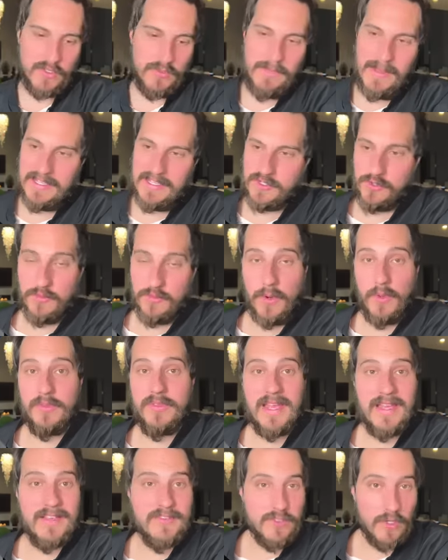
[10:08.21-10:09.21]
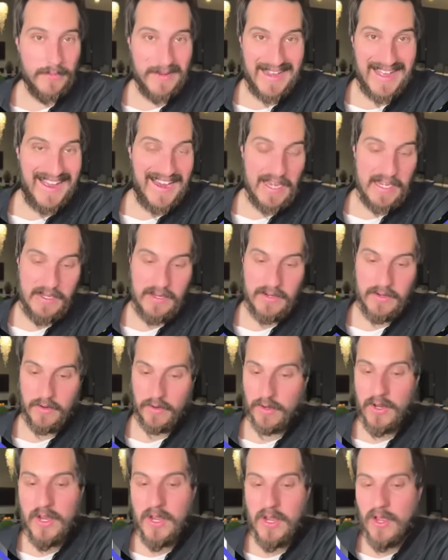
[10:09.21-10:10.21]
best growth days are behind it
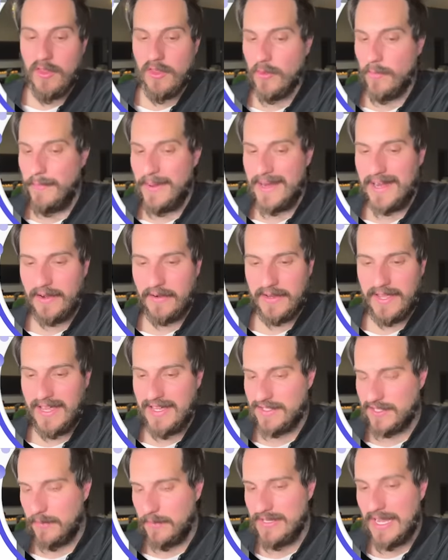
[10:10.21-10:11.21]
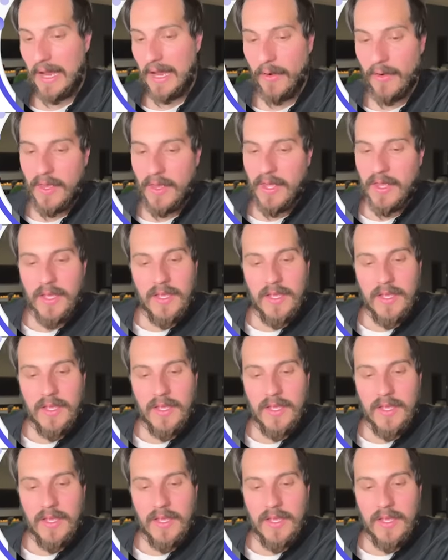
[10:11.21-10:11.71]
or the bear case comes out,